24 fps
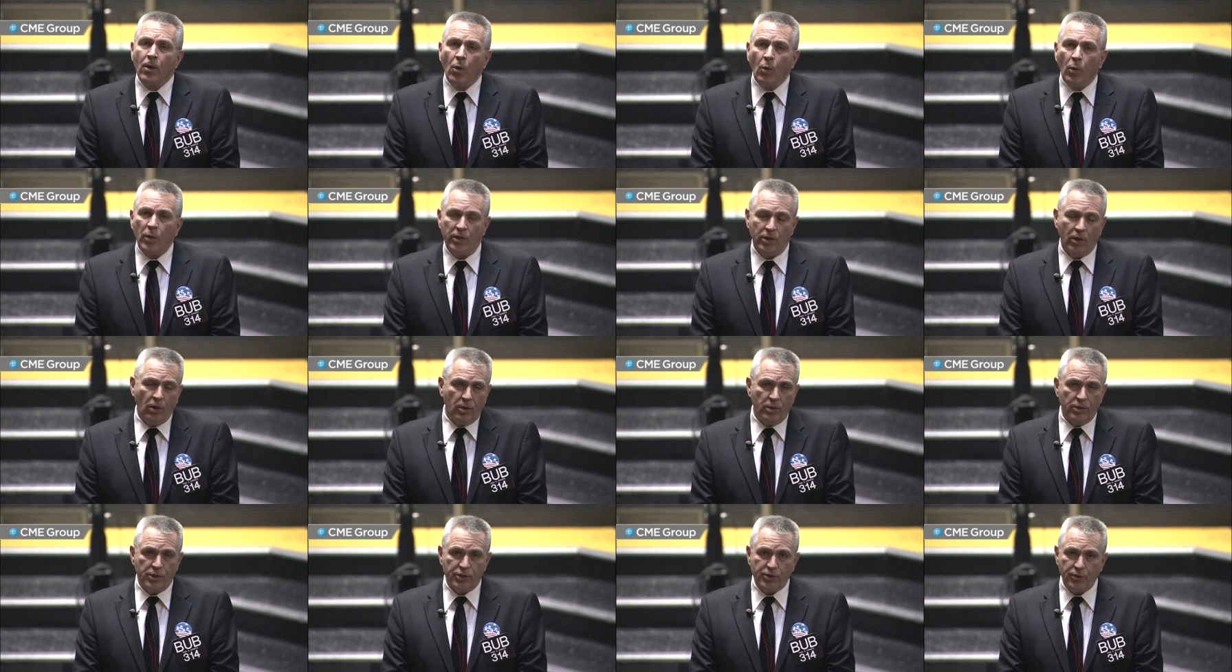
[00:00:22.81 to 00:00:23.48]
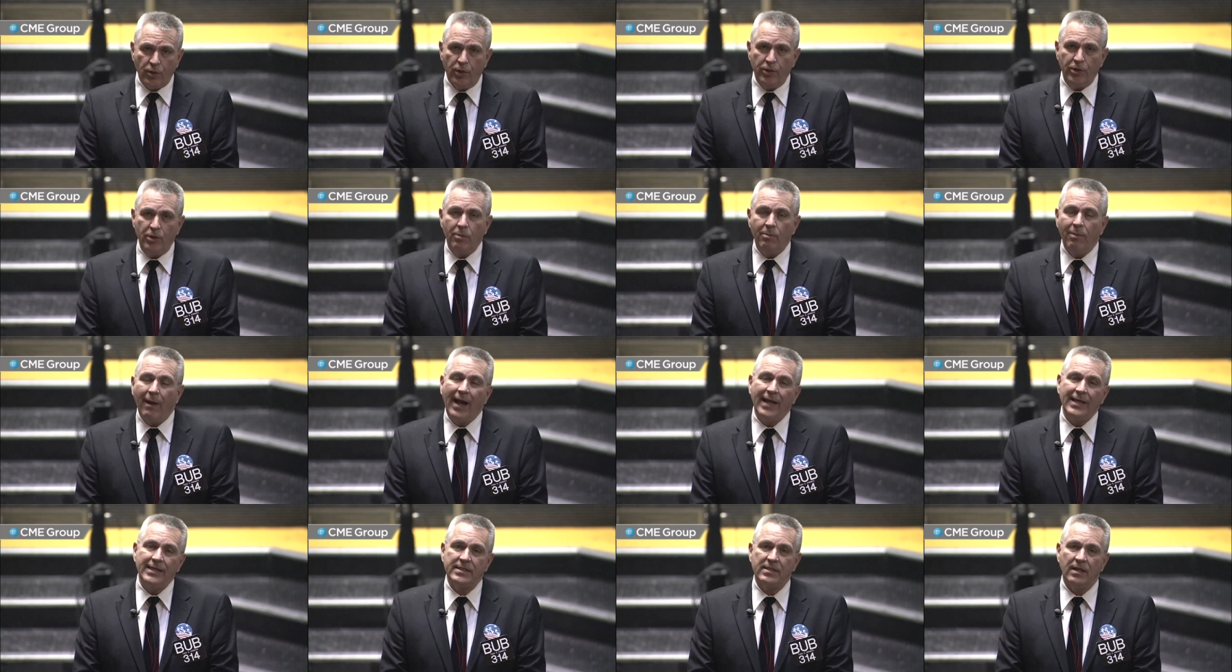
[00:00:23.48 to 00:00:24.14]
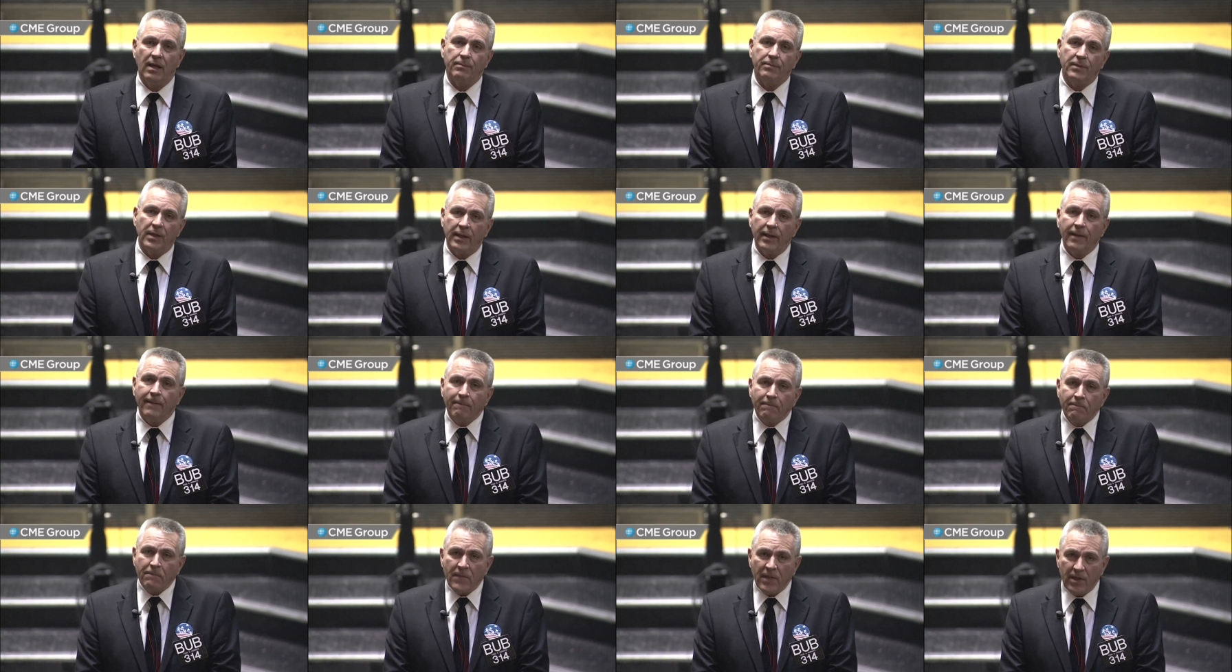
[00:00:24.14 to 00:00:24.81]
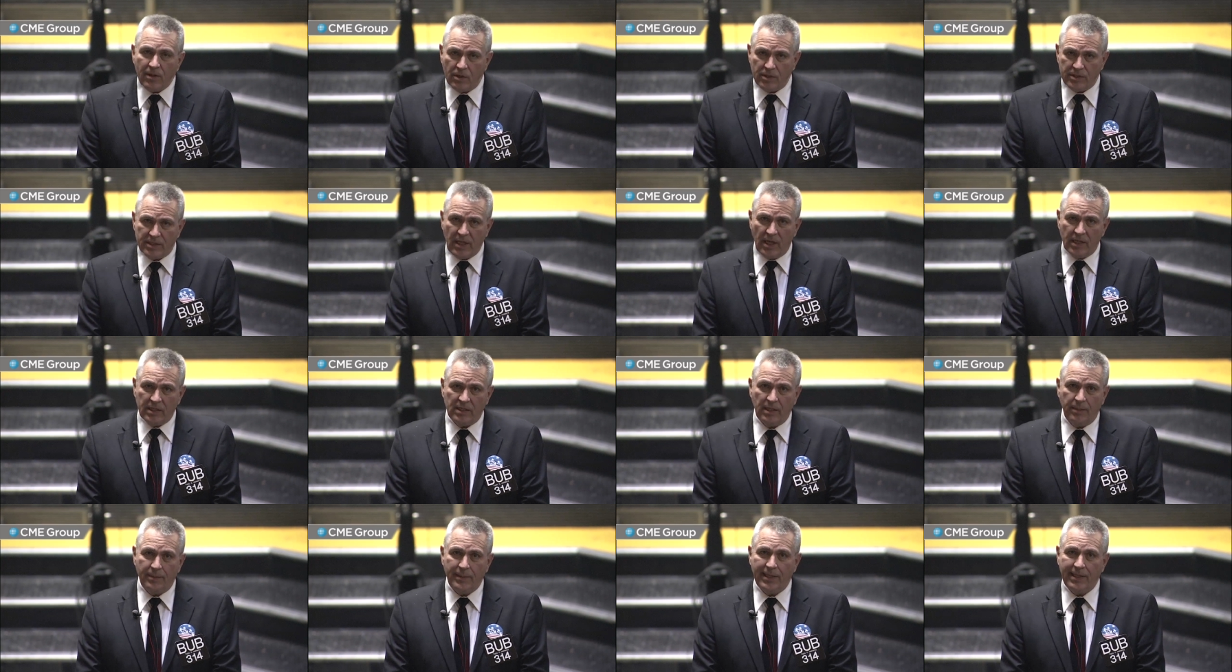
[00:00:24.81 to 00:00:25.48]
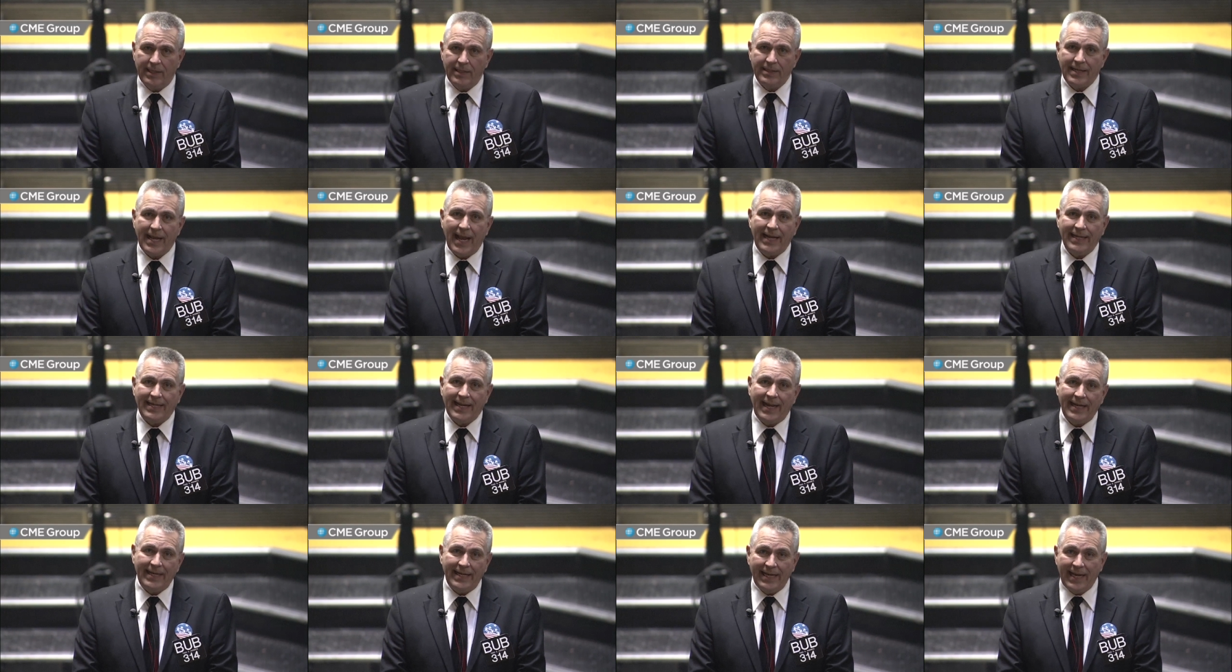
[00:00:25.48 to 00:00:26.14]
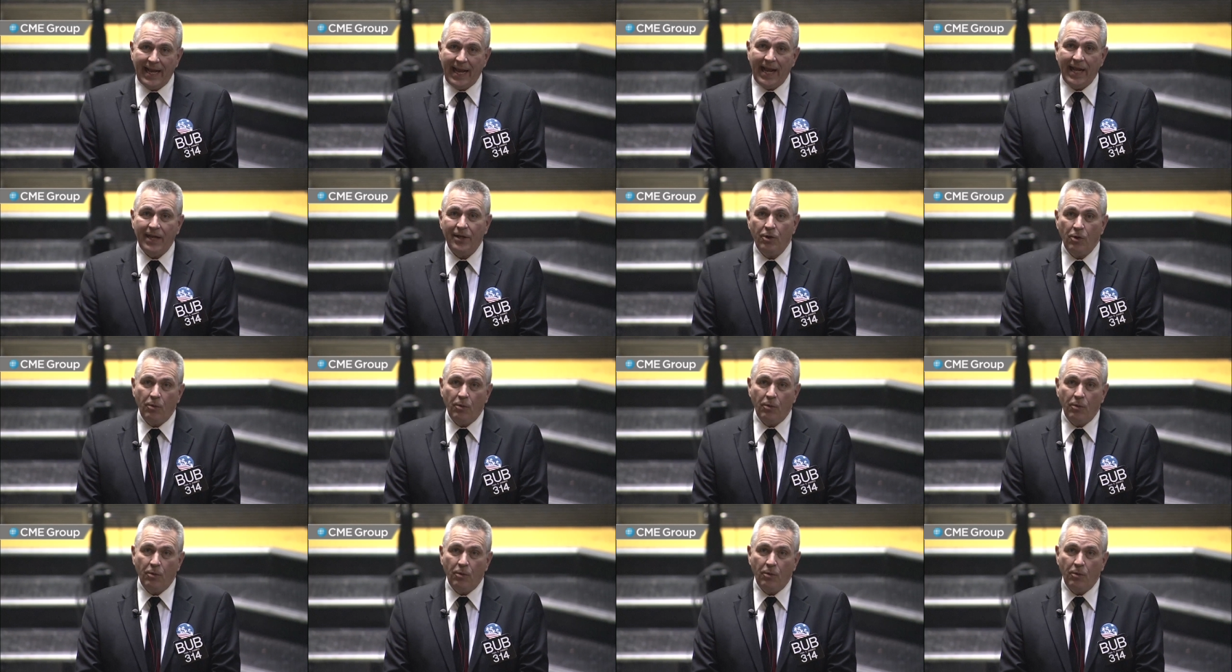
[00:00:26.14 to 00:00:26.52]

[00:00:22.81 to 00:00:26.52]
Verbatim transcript: When you go to the store and you buy something, there's selling something at 9.99.